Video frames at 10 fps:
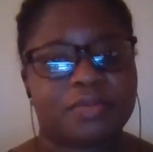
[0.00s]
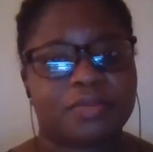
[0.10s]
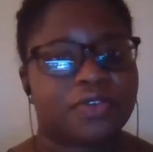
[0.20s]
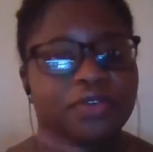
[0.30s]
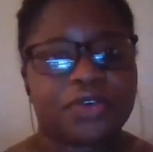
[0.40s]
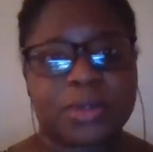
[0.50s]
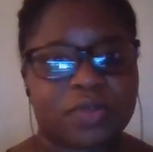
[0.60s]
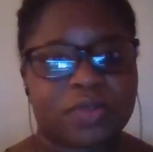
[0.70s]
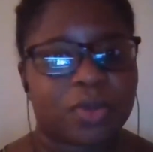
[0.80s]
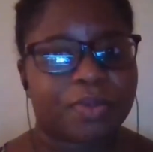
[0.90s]
different
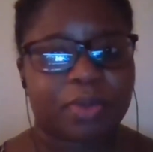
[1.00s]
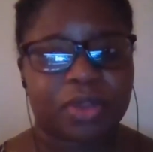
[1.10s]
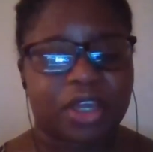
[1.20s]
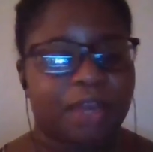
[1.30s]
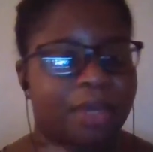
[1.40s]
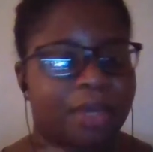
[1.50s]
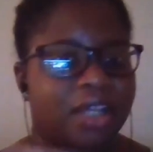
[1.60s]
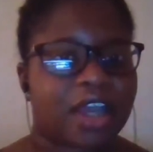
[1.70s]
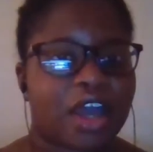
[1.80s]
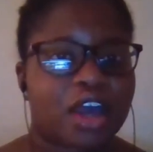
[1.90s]
forms of what people think about
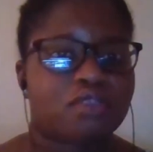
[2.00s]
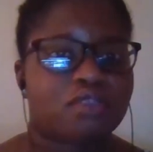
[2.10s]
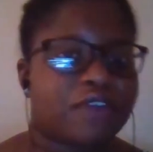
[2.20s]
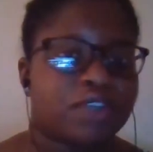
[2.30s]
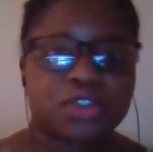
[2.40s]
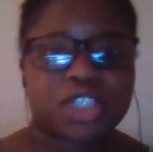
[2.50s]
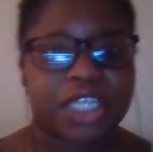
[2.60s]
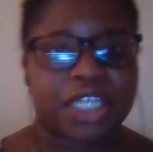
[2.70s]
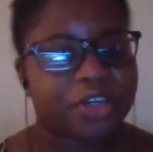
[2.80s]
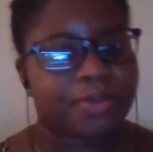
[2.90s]
like
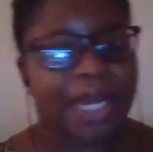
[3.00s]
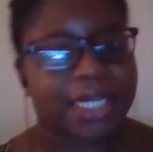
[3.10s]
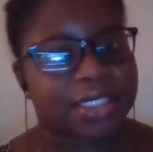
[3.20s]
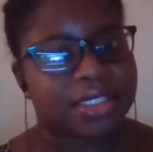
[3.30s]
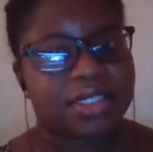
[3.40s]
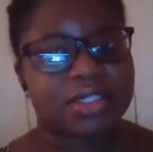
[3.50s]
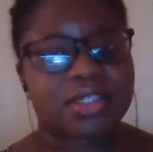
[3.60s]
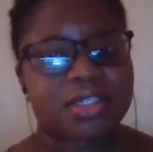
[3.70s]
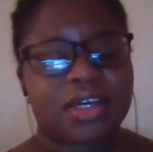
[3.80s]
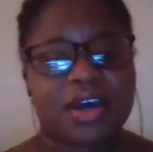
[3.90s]
revolutionary practices,